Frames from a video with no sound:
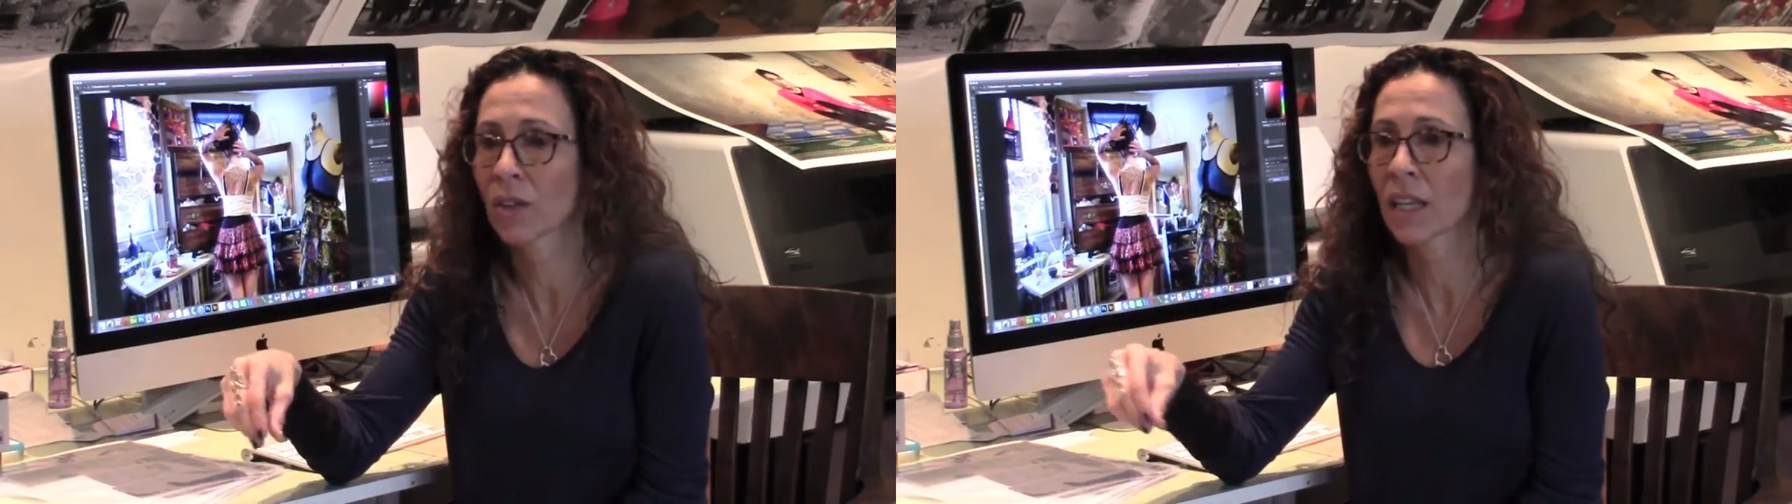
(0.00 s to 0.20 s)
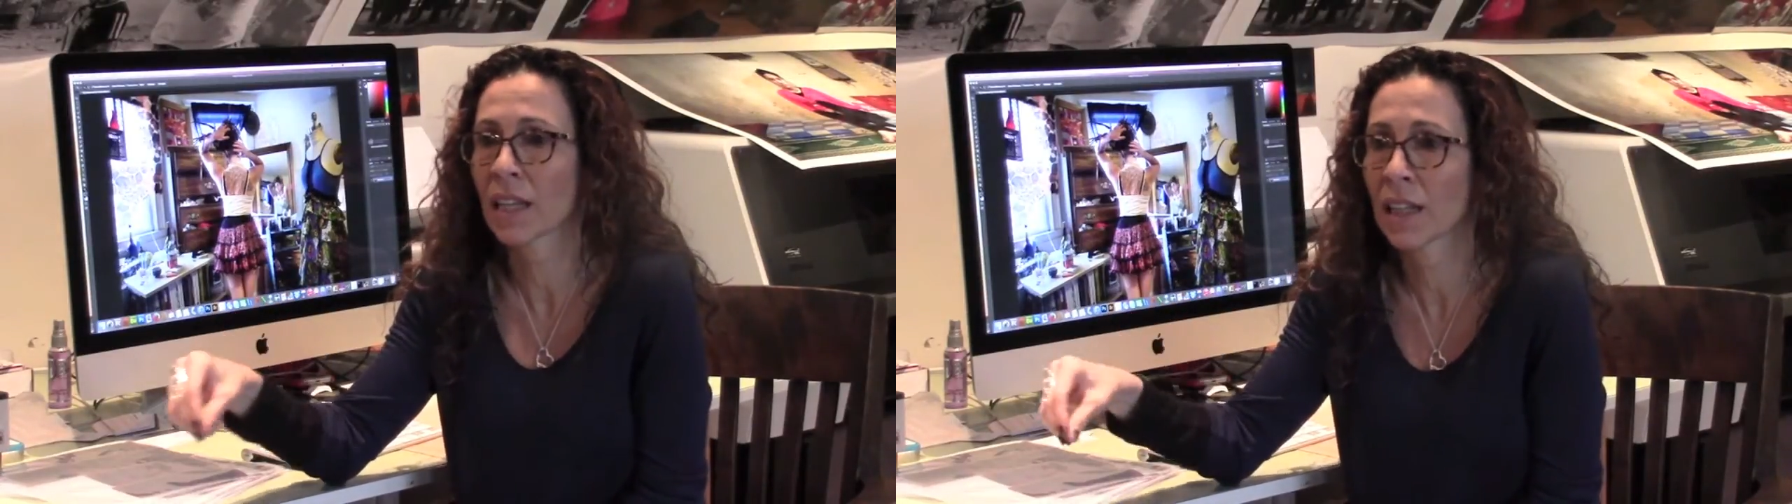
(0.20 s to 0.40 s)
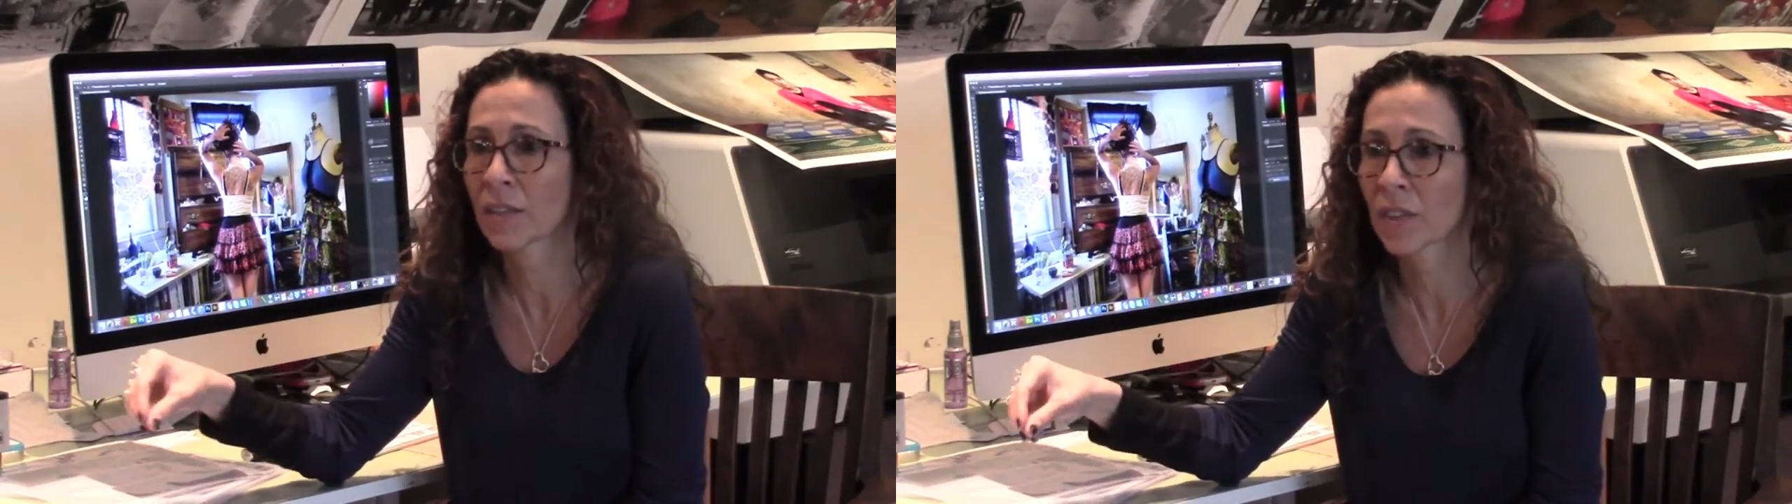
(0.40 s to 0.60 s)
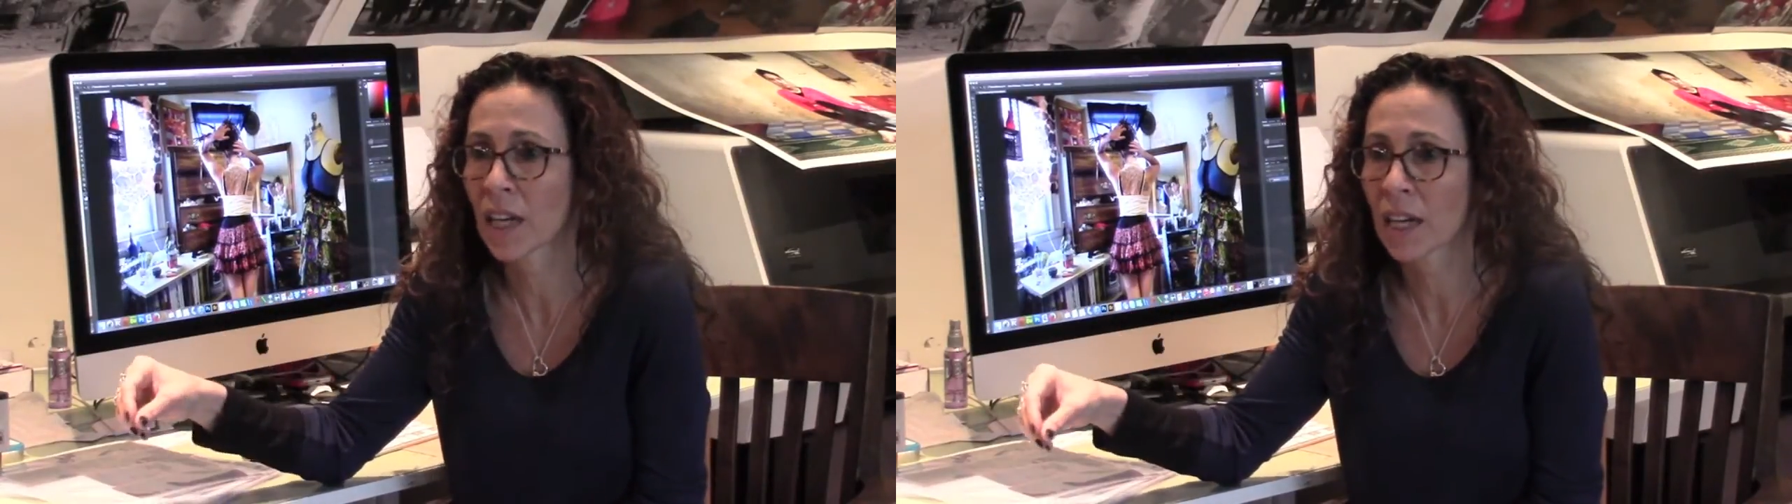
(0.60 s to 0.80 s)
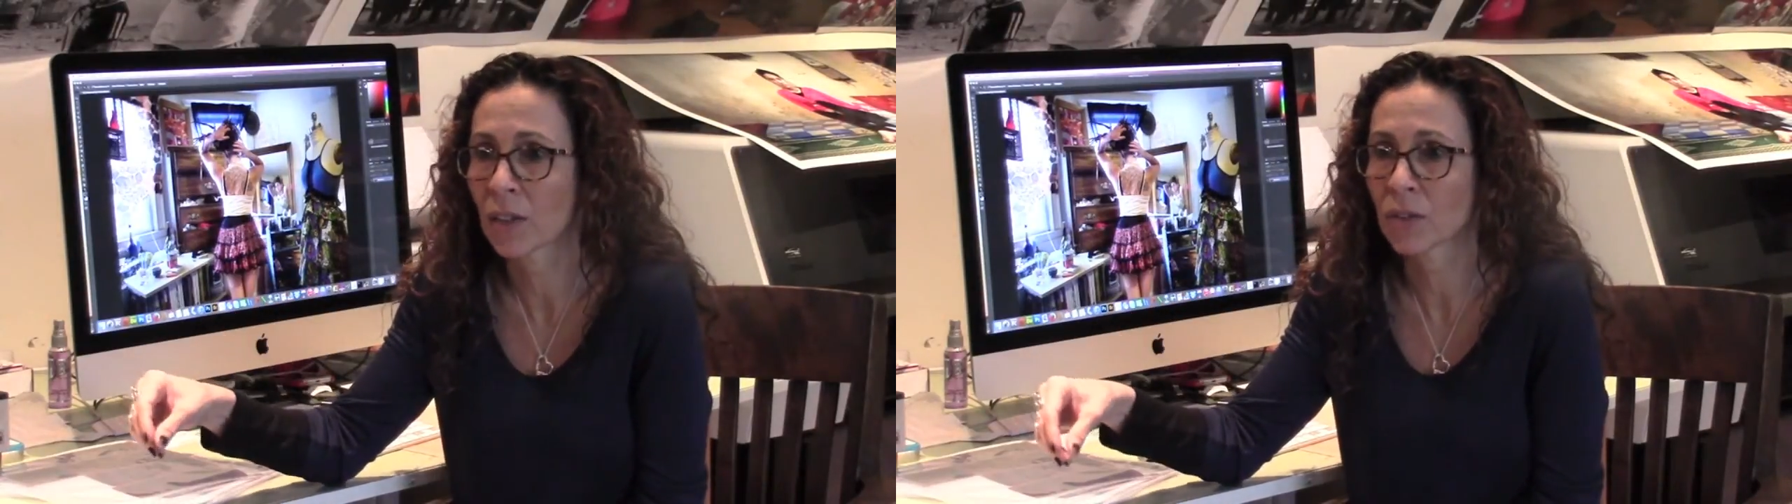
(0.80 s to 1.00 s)
you can't leave the
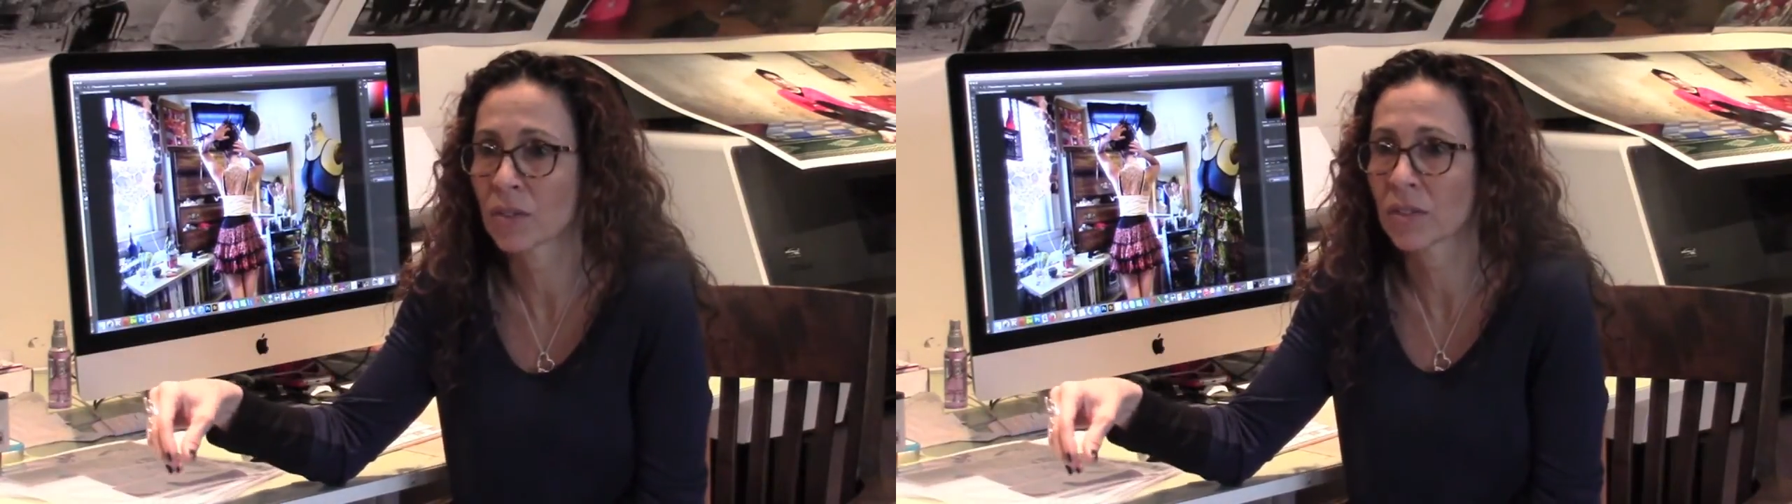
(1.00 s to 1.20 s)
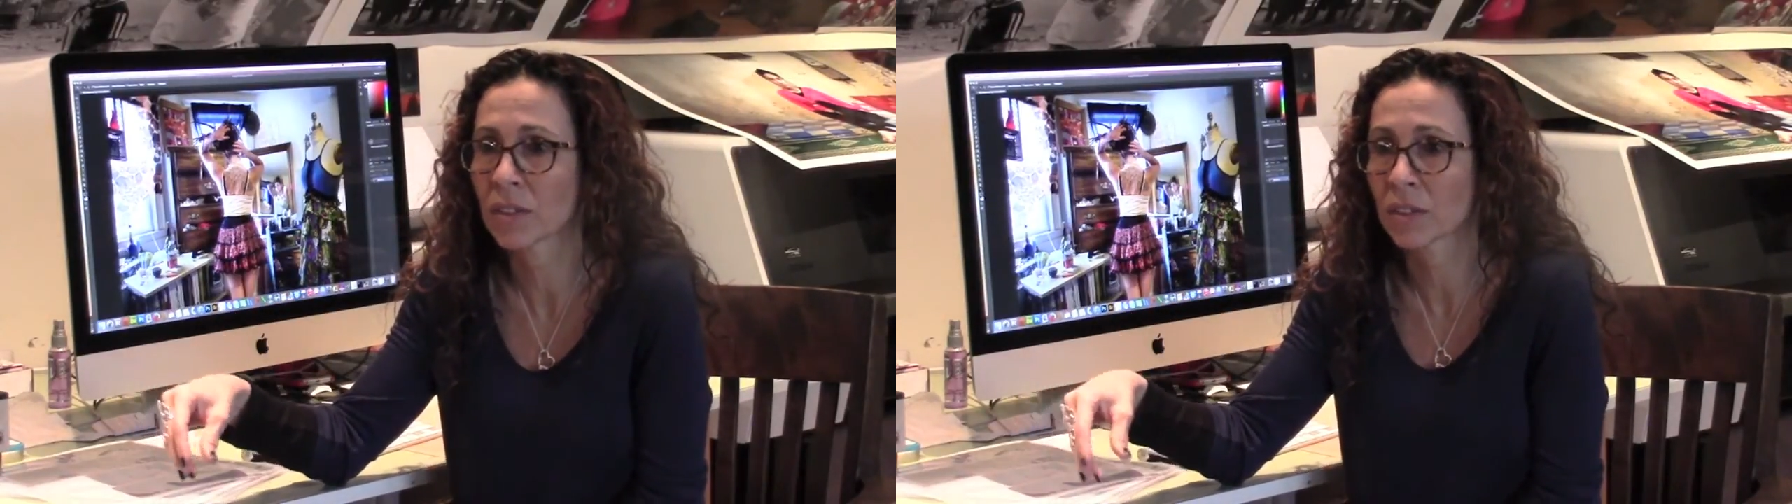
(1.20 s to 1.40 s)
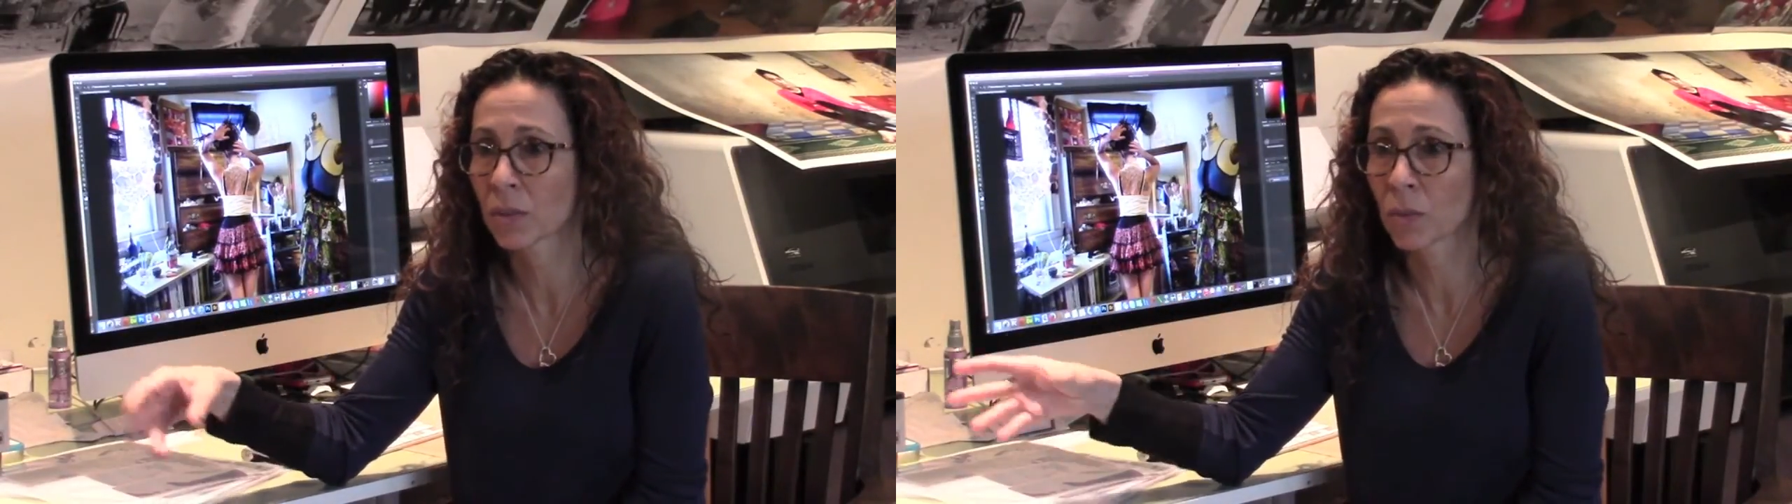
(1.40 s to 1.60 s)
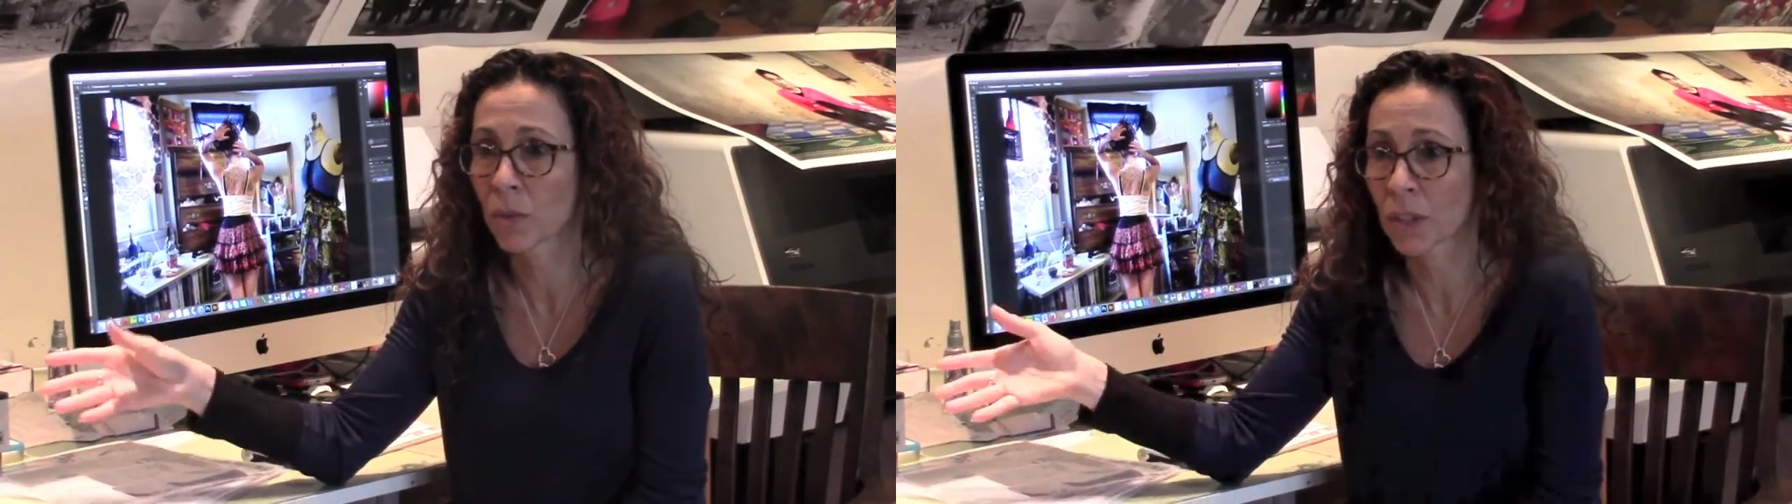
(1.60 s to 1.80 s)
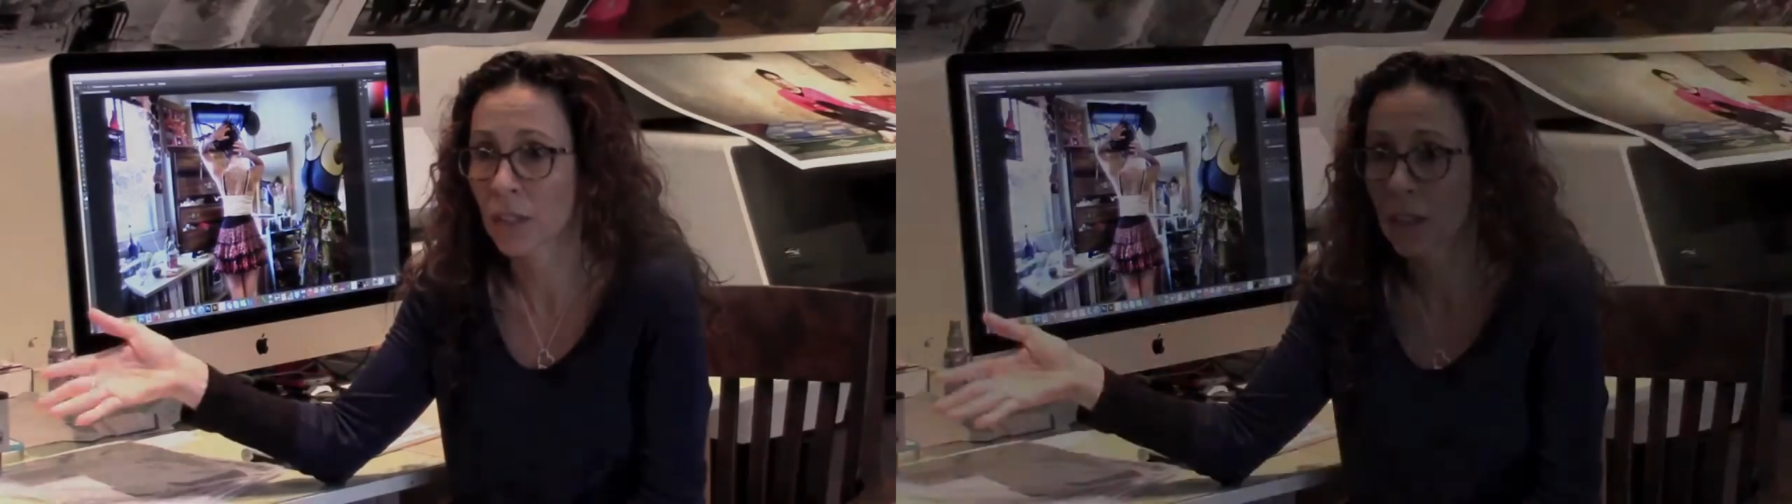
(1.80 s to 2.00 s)
house, there's a war.